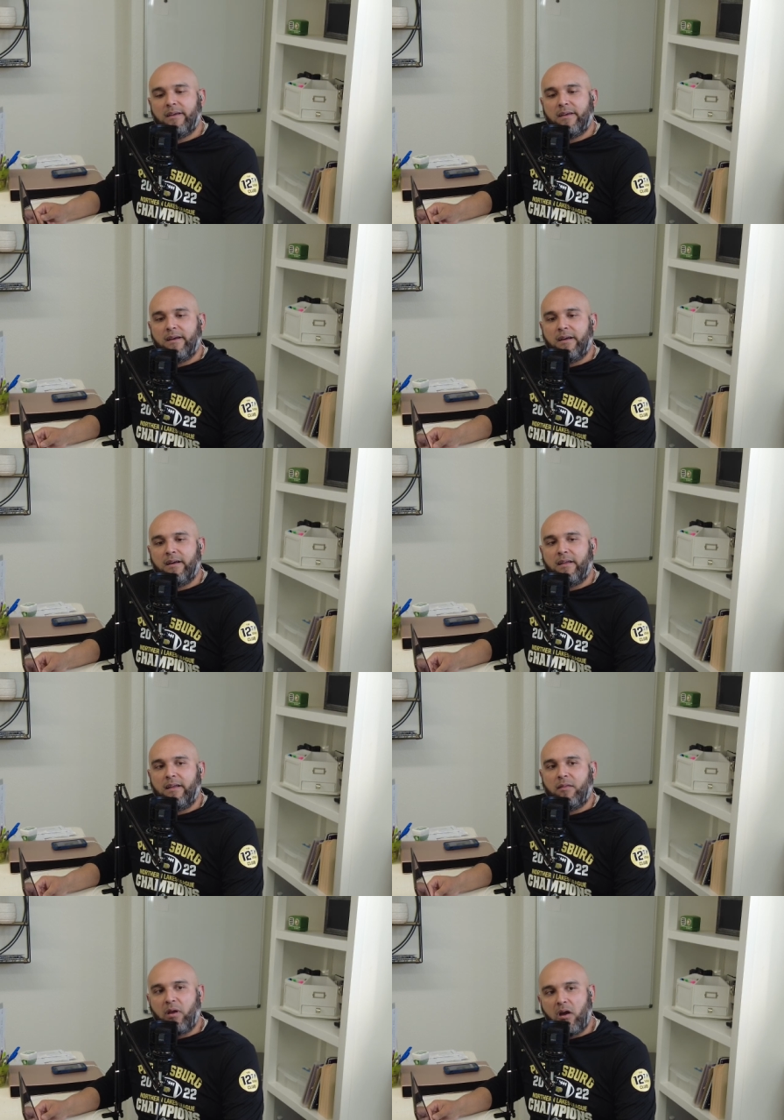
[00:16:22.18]
Uh, and
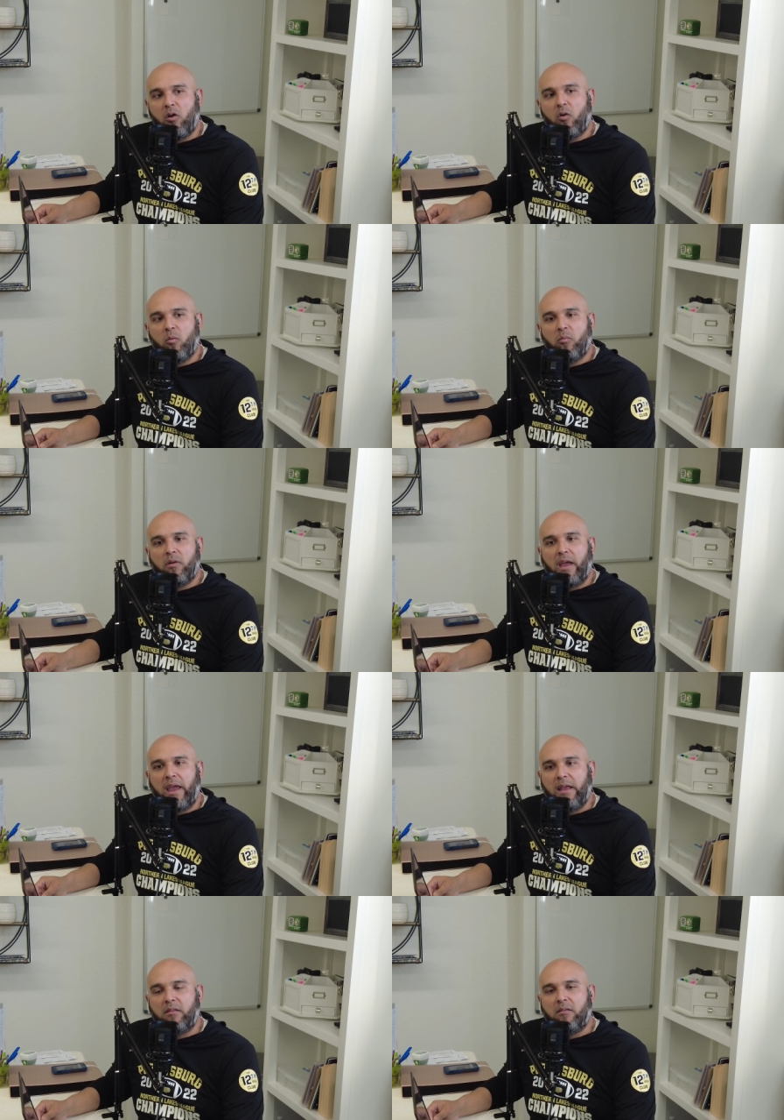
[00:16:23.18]
then we went home,
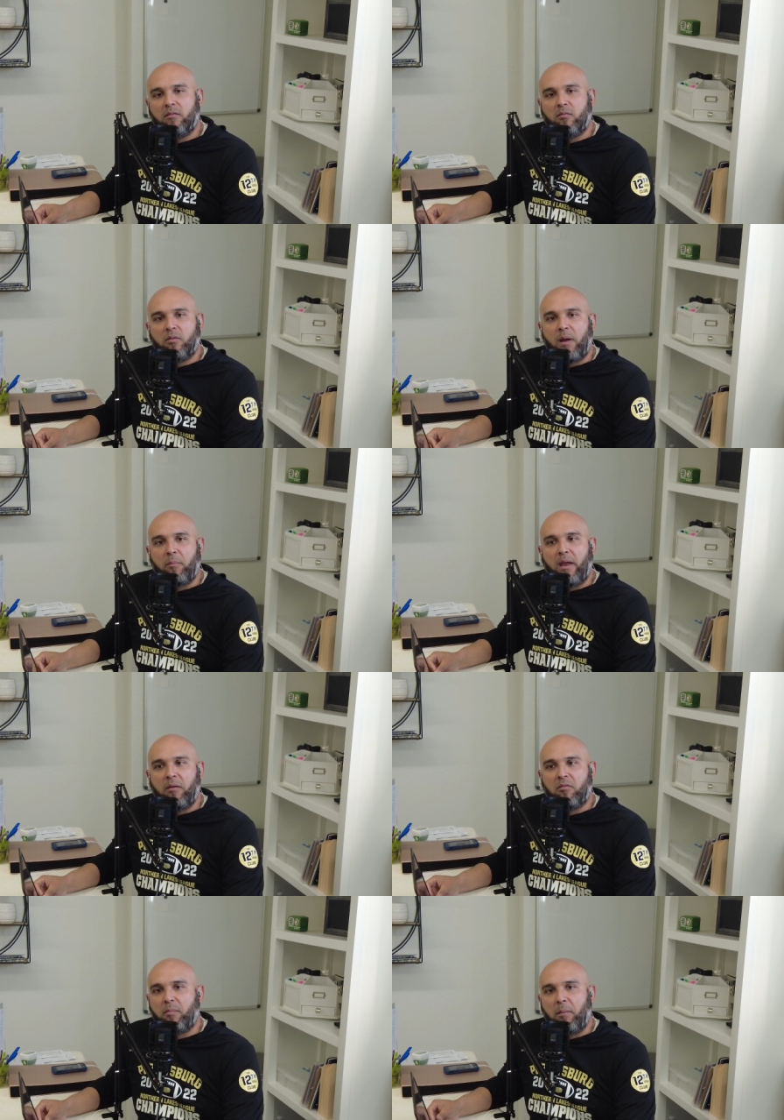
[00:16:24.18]
ate with my ate
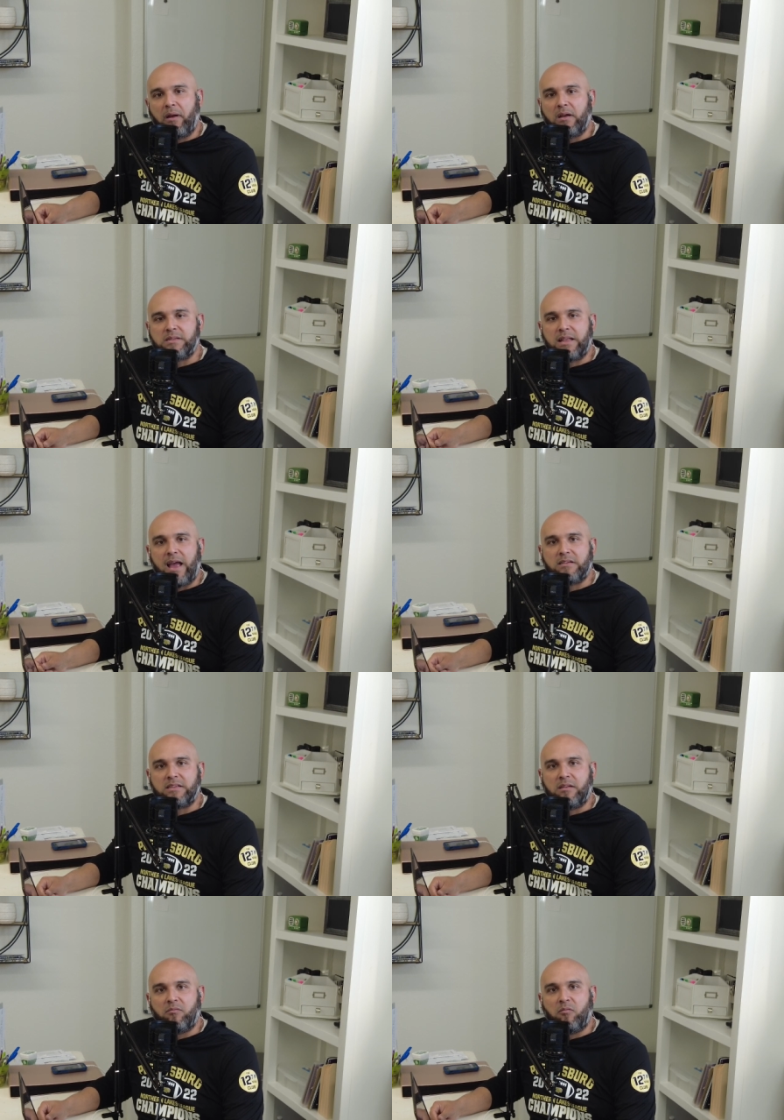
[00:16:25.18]
with my parents at the house, and
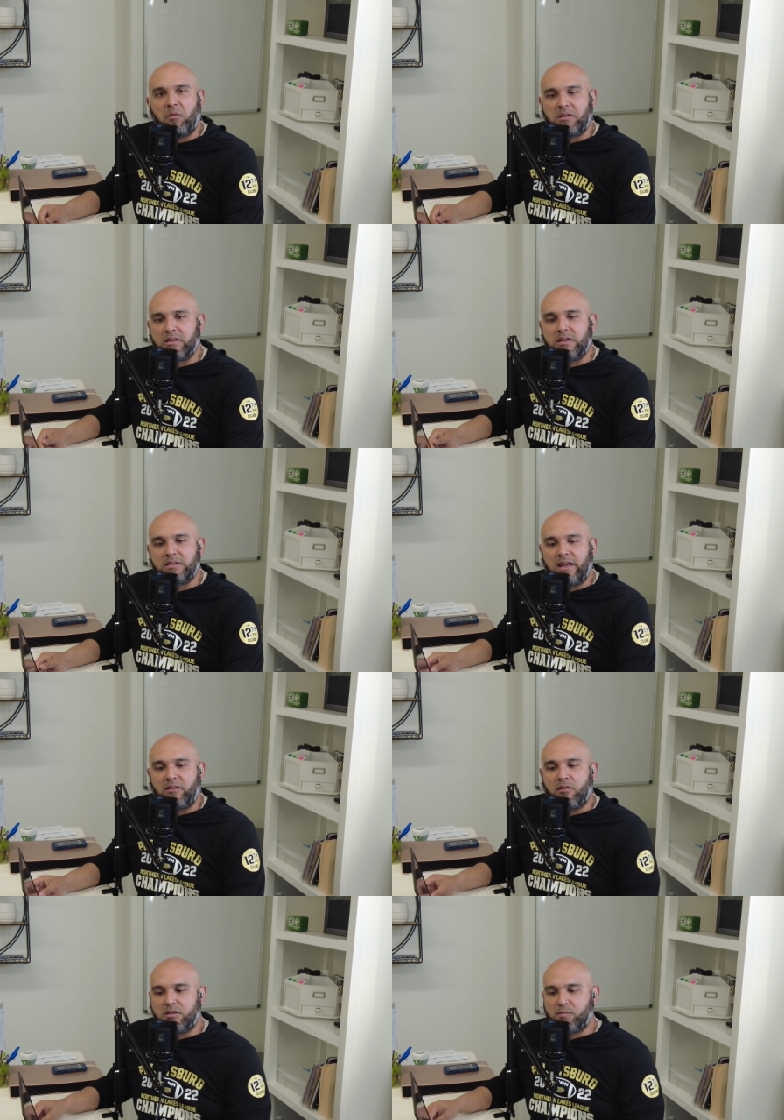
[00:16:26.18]
then we went to San
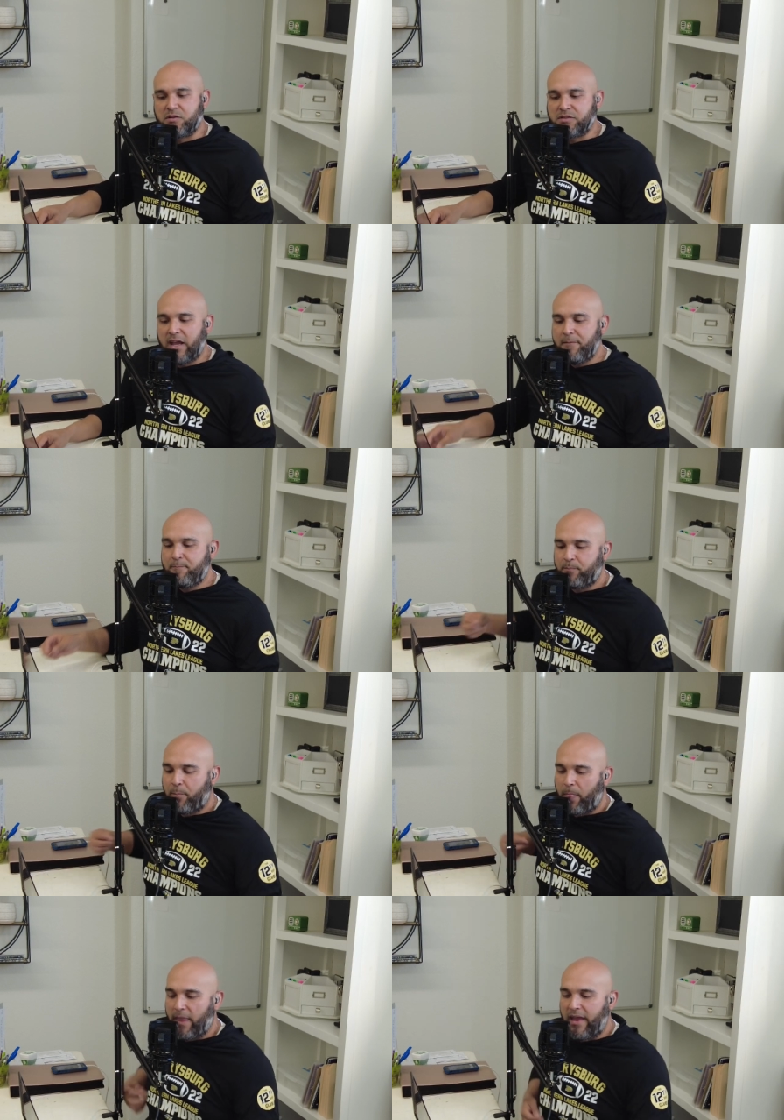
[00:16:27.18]
Antonio Spurs game
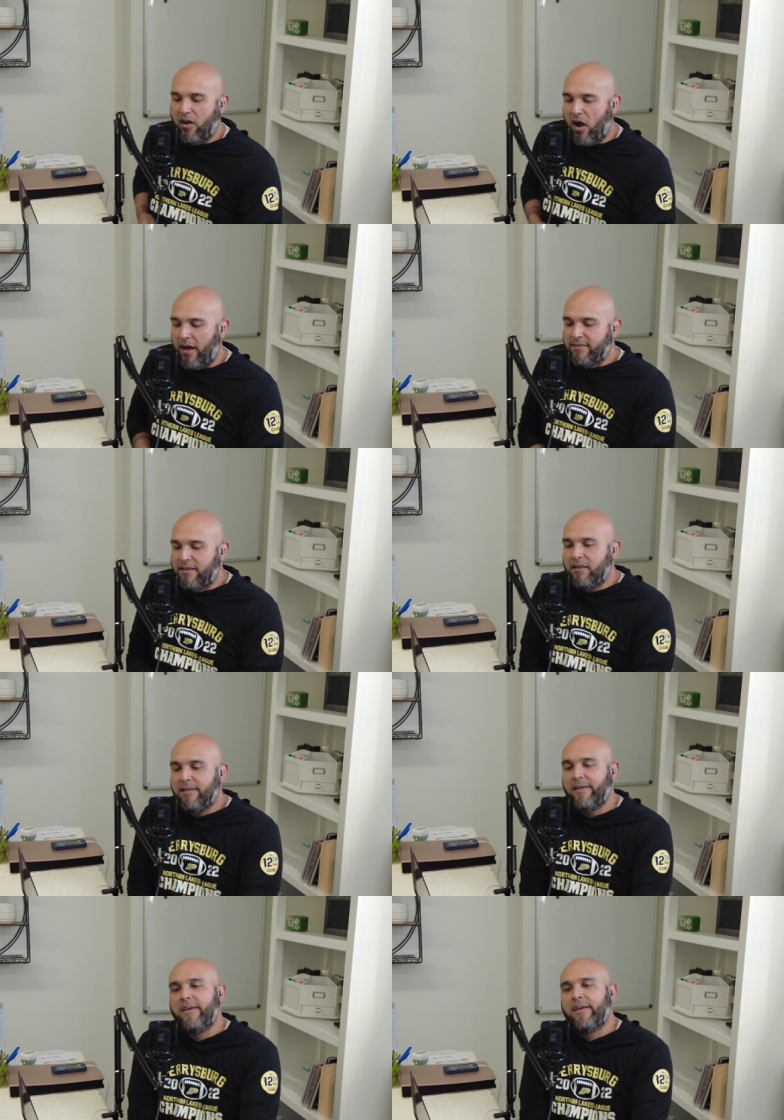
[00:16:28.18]
in Austin.
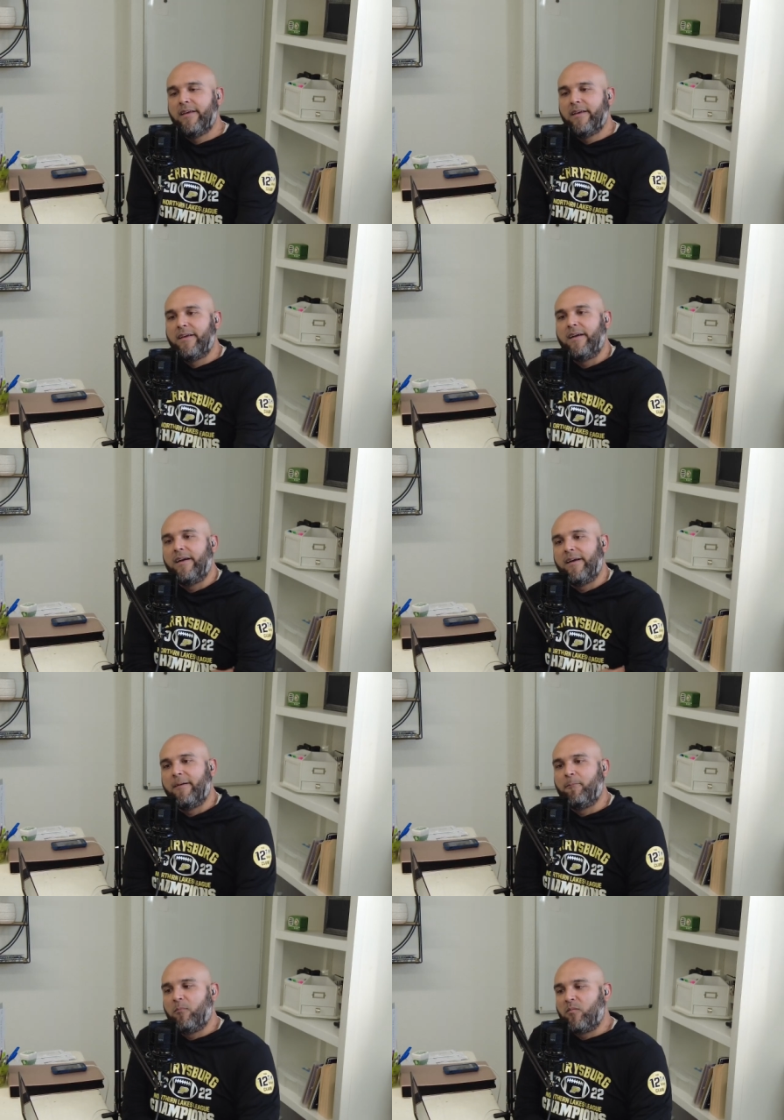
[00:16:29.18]

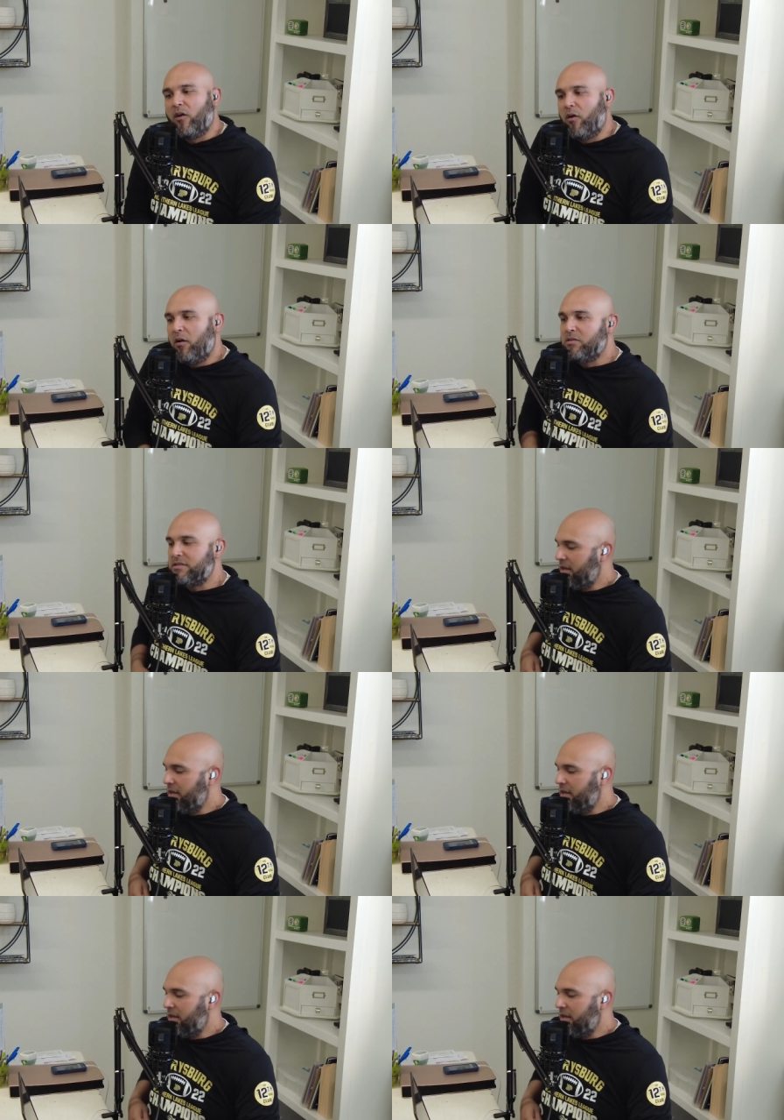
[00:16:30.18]
Um, so it was,